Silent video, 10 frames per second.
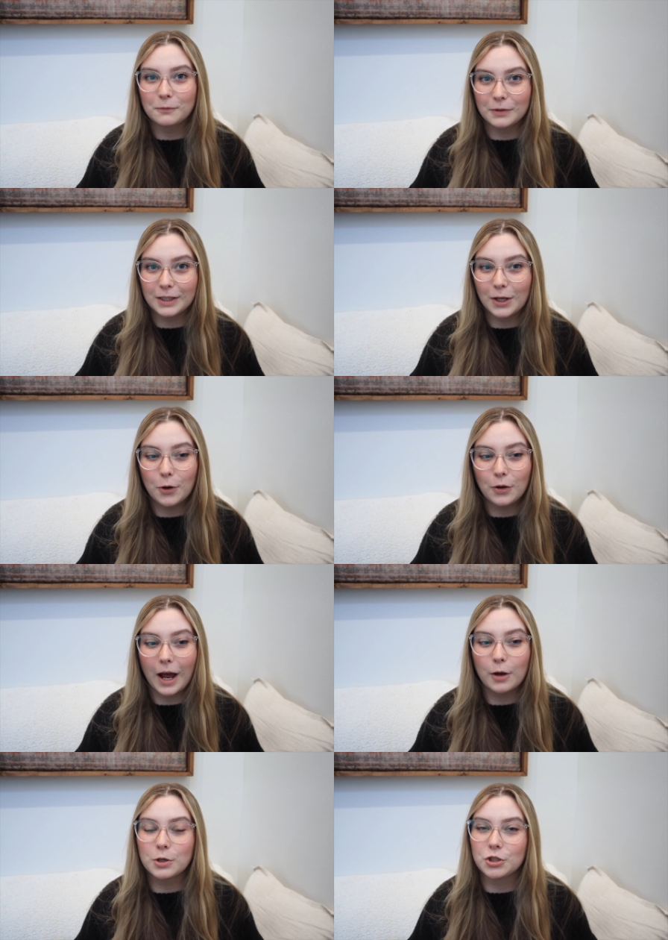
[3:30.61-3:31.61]
videoed,
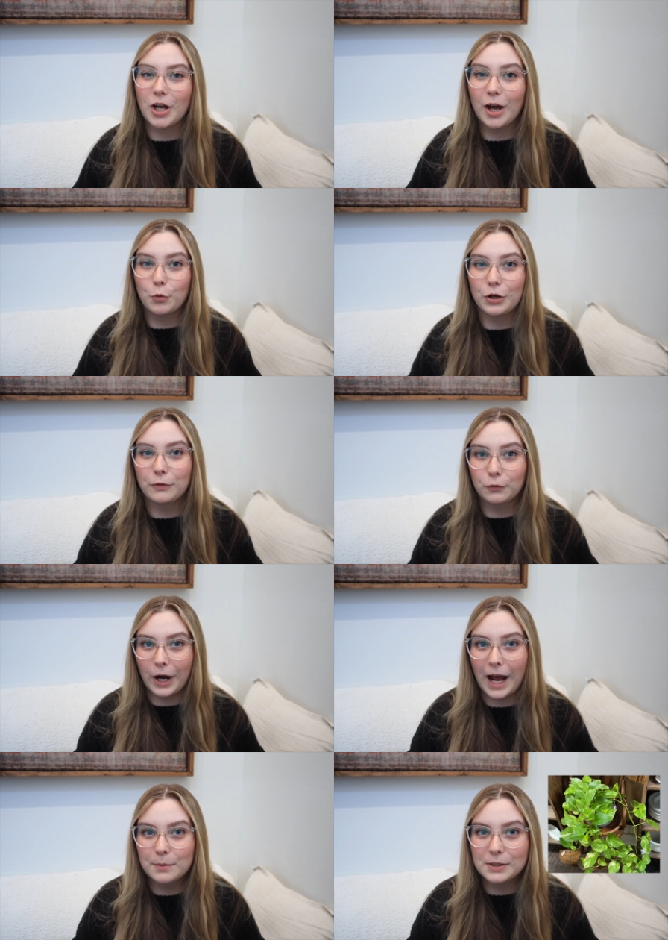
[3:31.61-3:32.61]
I wish I would have
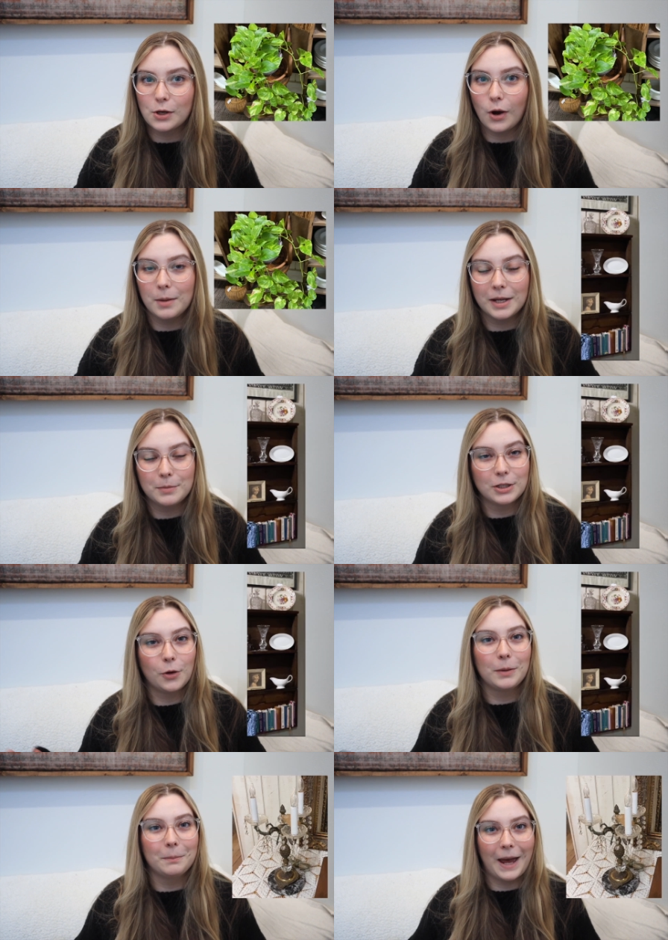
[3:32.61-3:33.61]
grabbed. So I may be
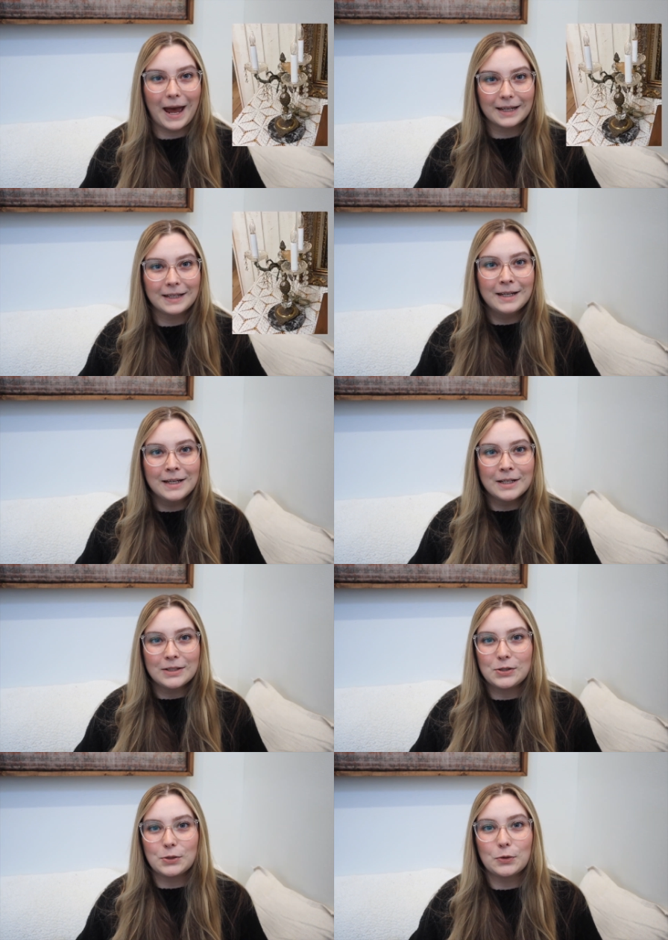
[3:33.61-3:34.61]
going back
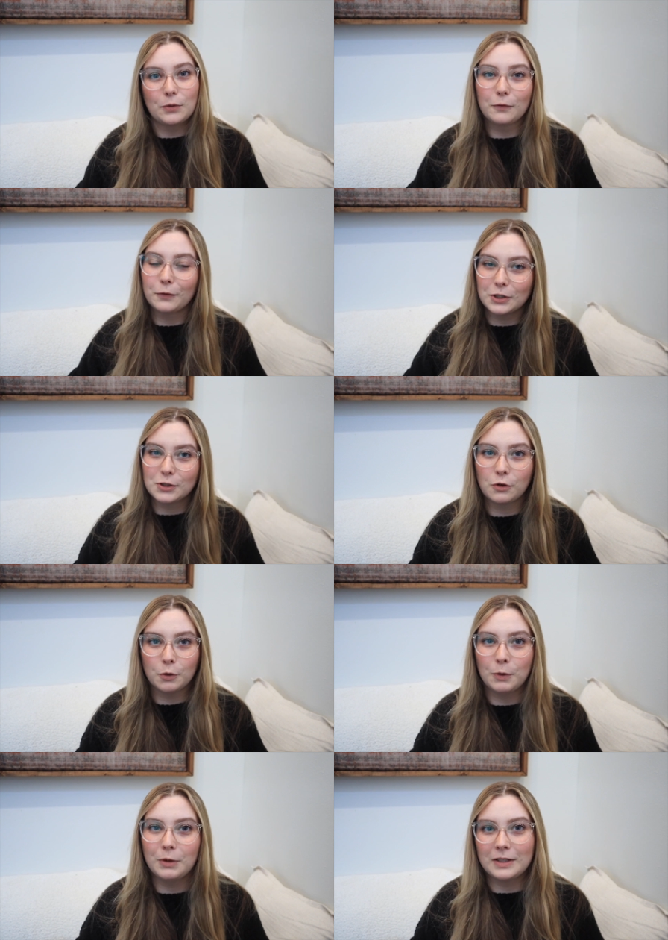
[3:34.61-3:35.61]
to the first
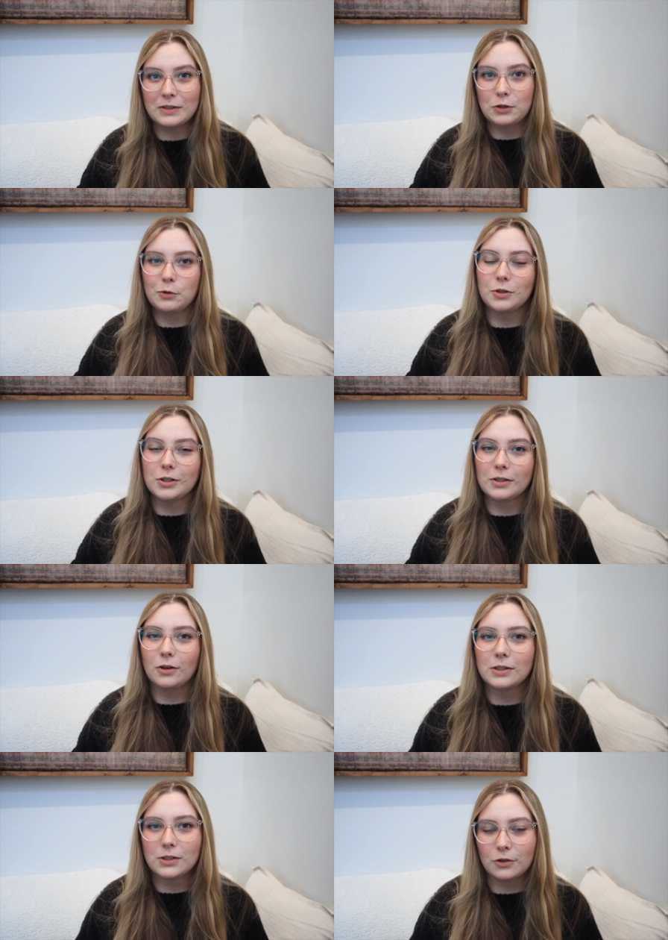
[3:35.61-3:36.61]
store we went into, which is
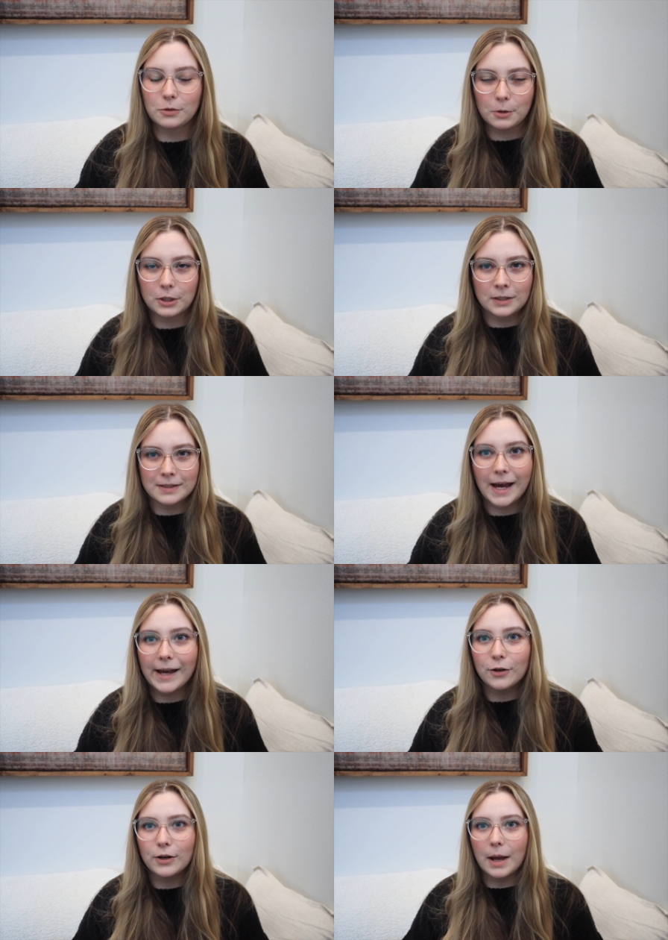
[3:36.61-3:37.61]
called Southern
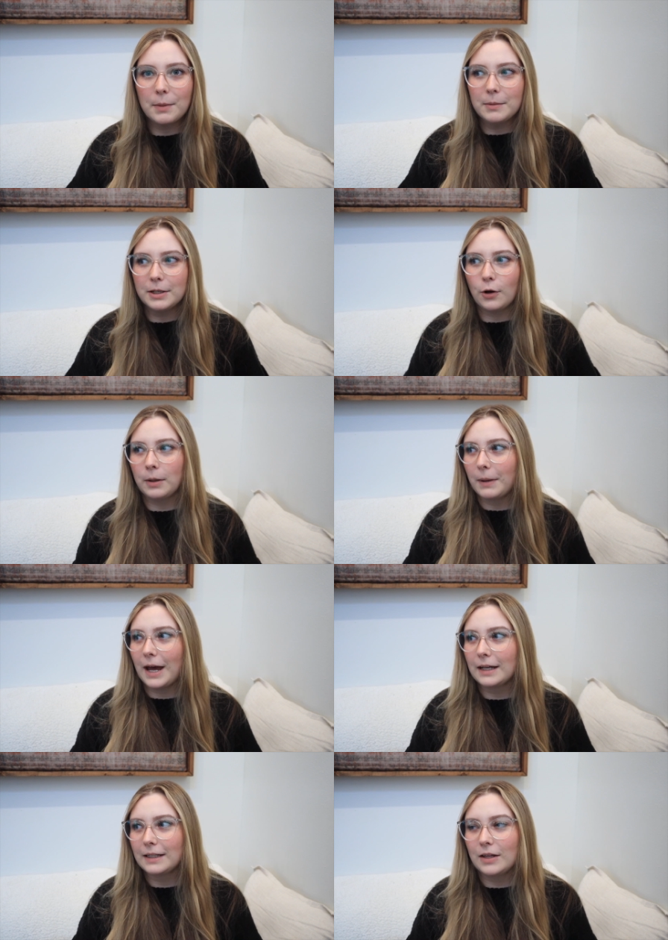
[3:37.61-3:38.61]
Mercantile. I may be going
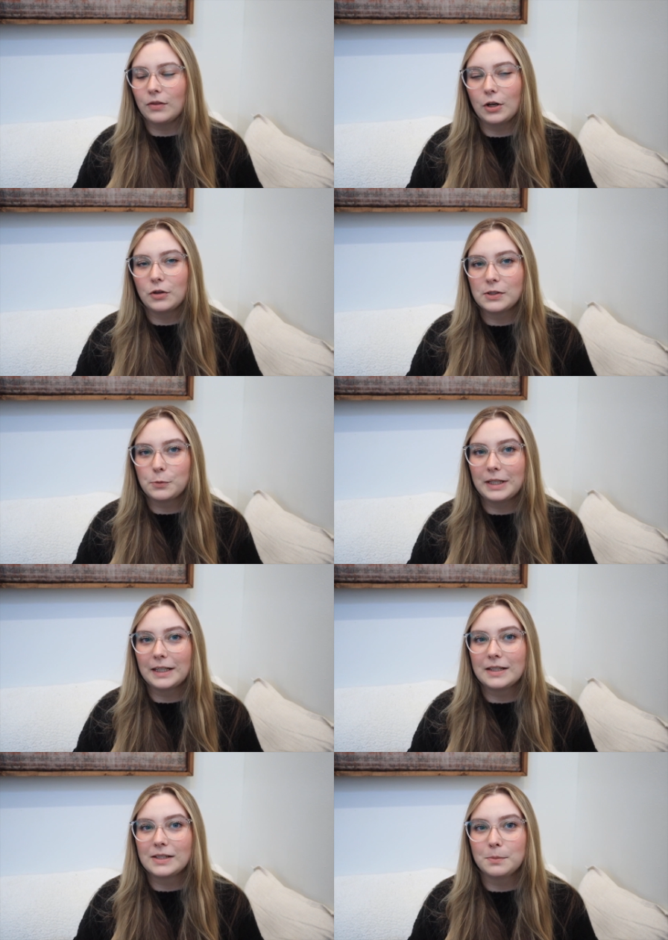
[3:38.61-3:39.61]
back in there this
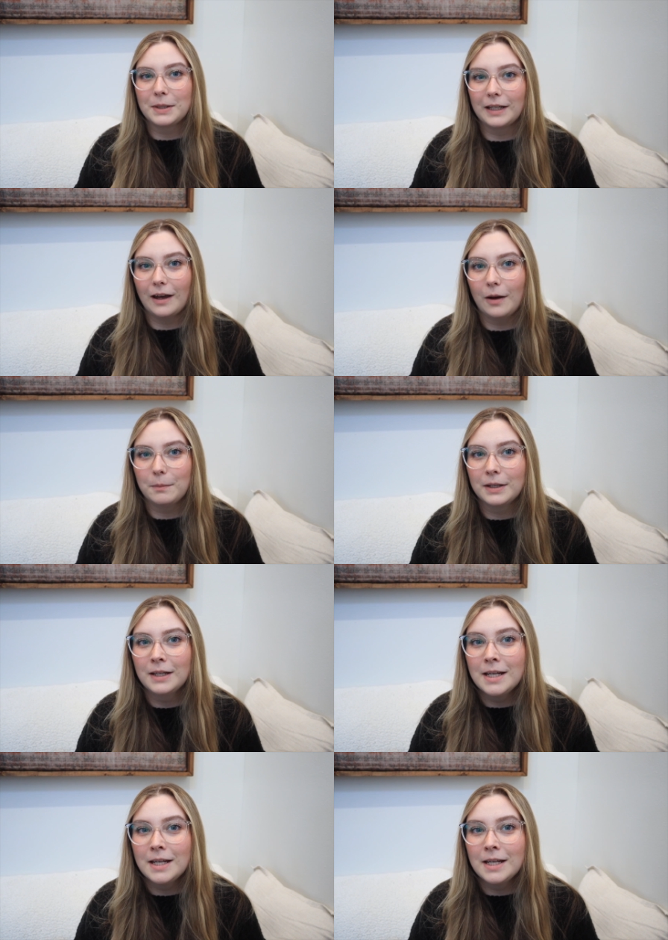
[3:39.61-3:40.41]
weekend to pick up